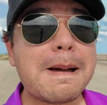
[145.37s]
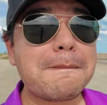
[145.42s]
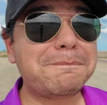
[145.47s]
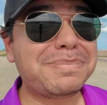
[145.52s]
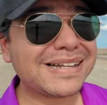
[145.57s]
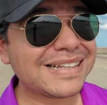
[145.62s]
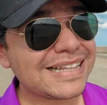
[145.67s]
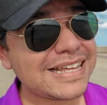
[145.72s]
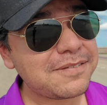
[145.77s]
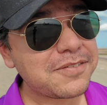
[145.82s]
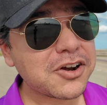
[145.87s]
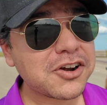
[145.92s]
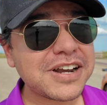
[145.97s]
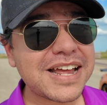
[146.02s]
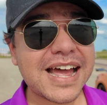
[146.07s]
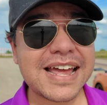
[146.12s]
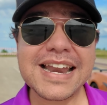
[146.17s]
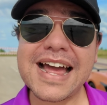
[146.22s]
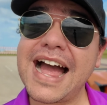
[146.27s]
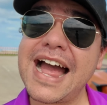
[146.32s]
believe it or
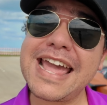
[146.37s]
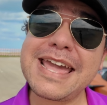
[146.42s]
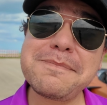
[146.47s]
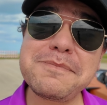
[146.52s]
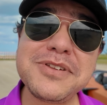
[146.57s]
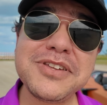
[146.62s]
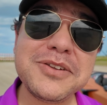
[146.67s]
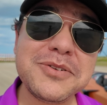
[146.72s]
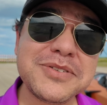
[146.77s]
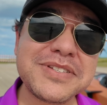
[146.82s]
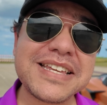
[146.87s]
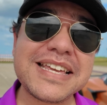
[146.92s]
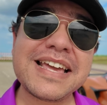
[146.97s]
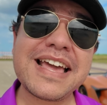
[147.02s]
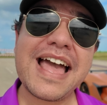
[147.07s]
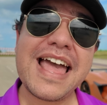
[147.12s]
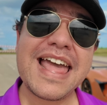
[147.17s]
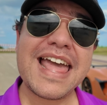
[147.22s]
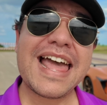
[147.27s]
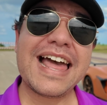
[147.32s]
not, I am
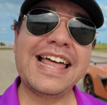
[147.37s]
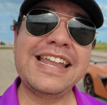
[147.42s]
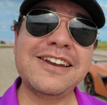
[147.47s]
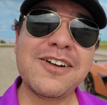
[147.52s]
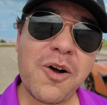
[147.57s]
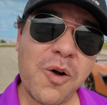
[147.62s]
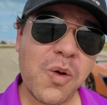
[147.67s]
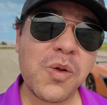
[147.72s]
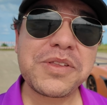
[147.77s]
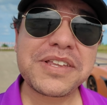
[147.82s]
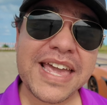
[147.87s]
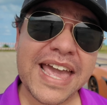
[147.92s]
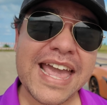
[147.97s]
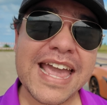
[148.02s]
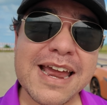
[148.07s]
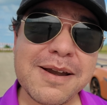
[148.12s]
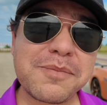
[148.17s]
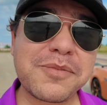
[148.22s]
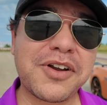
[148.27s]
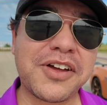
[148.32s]
using an old
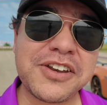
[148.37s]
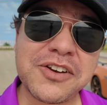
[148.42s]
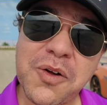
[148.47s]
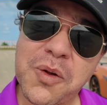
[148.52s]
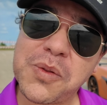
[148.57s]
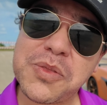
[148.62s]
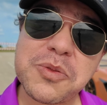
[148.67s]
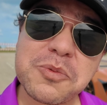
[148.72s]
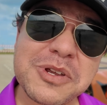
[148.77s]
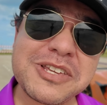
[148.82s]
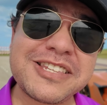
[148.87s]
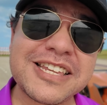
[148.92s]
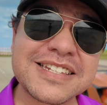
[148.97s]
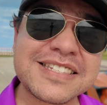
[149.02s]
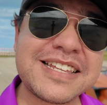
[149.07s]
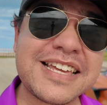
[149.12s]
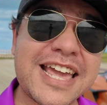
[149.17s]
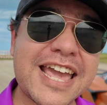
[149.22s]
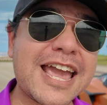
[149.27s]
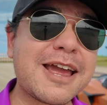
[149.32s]
camera, an old
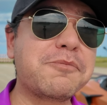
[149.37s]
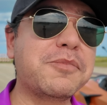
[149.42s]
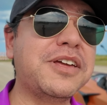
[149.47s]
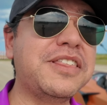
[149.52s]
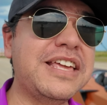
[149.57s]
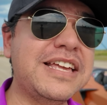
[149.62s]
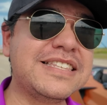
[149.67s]
360 camera.